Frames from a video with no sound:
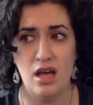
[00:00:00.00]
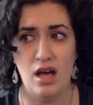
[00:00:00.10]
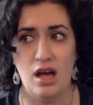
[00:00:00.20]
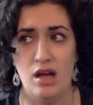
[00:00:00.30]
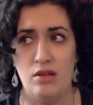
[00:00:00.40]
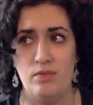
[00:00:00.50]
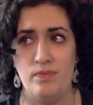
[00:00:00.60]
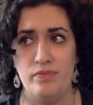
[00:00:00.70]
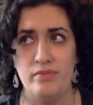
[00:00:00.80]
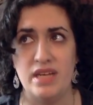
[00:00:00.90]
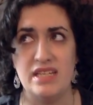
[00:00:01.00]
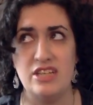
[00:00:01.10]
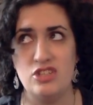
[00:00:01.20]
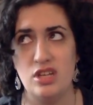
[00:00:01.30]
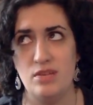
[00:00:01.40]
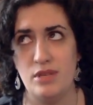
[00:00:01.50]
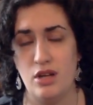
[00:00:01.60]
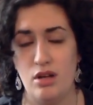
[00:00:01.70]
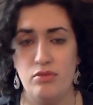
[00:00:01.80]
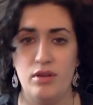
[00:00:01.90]
Um, my tension had been
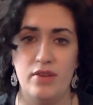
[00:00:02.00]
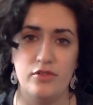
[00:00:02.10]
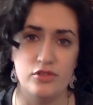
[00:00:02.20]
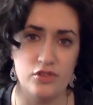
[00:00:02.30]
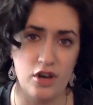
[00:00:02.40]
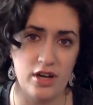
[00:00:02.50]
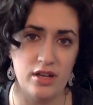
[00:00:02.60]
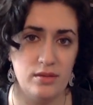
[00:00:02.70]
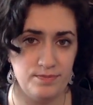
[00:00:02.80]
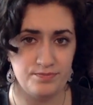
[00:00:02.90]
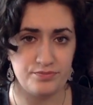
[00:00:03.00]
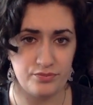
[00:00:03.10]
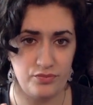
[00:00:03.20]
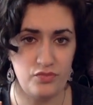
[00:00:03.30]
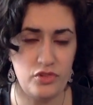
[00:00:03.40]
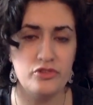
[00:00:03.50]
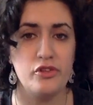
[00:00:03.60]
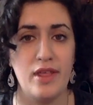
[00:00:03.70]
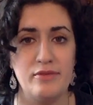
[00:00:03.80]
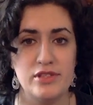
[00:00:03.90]
off when I first started it,
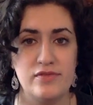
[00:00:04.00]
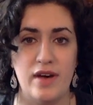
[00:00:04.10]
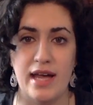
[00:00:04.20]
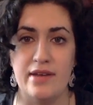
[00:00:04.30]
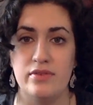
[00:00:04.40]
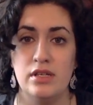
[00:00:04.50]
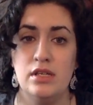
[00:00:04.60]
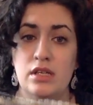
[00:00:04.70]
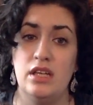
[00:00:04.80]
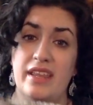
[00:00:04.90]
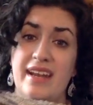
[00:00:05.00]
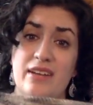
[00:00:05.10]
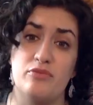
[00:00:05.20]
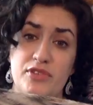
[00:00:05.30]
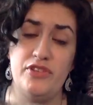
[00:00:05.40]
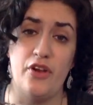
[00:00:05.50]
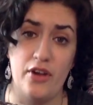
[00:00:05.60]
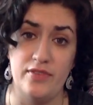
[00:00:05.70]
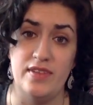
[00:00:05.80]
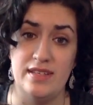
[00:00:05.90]
so that was five. And then I had
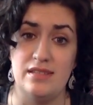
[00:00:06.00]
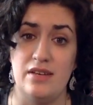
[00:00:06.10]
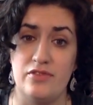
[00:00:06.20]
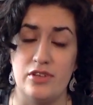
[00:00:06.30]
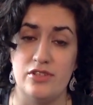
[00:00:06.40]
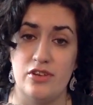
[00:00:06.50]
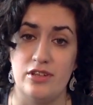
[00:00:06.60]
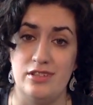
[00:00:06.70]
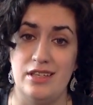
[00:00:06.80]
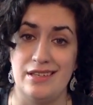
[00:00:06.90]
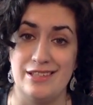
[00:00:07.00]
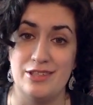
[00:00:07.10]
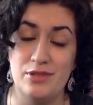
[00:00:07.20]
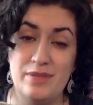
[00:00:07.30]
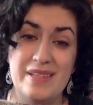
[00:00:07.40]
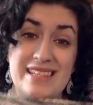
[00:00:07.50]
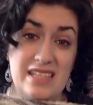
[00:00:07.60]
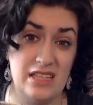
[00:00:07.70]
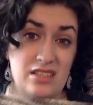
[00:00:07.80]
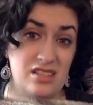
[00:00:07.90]
restarted this after I started knitting it, so it's been
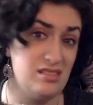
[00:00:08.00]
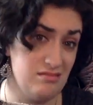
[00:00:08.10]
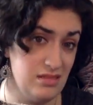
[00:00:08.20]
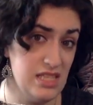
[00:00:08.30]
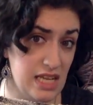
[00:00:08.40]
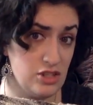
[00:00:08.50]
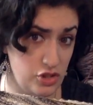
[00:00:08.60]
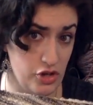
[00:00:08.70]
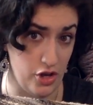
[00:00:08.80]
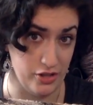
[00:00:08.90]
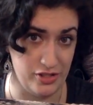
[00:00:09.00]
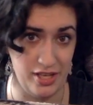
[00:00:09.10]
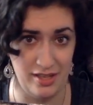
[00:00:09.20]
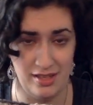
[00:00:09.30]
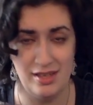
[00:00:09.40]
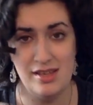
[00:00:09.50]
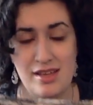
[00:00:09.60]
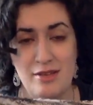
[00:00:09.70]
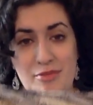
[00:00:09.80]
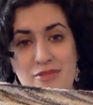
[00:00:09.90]
six six shawls
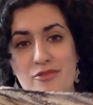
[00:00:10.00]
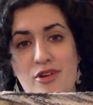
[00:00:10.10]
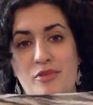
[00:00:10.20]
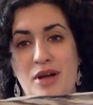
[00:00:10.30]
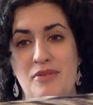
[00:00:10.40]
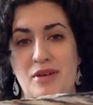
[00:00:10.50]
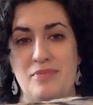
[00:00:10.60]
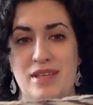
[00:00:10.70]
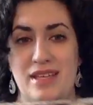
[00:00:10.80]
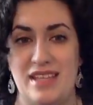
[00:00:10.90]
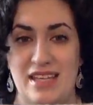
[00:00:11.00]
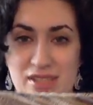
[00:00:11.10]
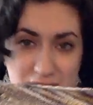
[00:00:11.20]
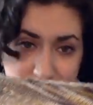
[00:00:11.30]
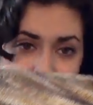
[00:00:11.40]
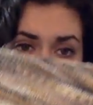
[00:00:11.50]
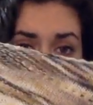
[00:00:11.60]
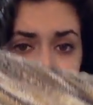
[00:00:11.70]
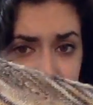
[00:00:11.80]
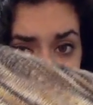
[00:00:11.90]
before it wound up being this.
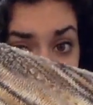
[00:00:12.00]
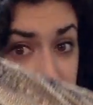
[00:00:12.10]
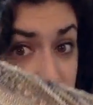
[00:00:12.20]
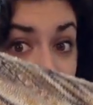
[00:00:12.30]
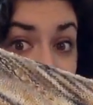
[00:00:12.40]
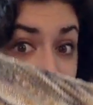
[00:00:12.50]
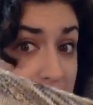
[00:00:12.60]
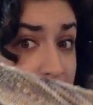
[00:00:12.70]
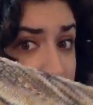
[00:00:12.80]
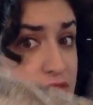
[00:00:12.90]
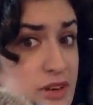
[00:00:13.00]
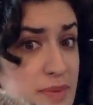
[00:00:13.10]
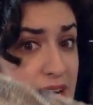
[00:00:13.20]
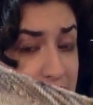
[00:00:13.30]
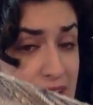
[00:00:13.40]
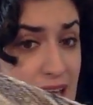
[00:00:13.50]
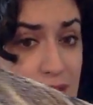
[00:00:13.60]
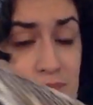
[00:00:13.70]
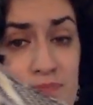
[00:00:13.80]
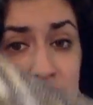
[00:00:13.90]
So I'm not allowed to rip it out again.